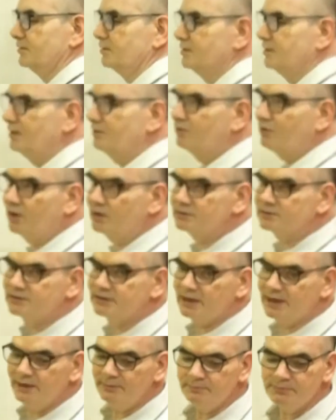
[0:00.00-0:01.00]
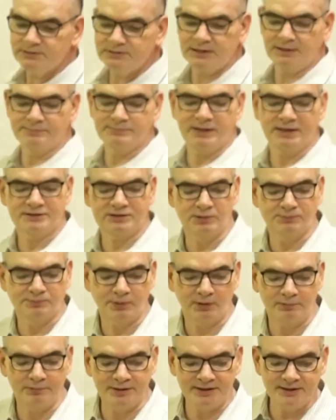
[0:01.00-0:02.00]
They've got same subjective
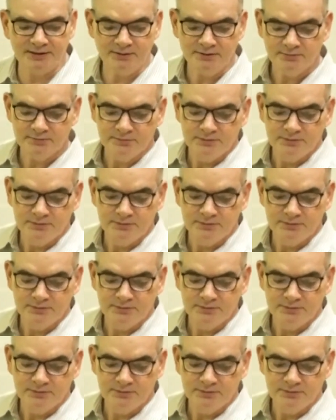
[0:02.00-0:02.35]
probability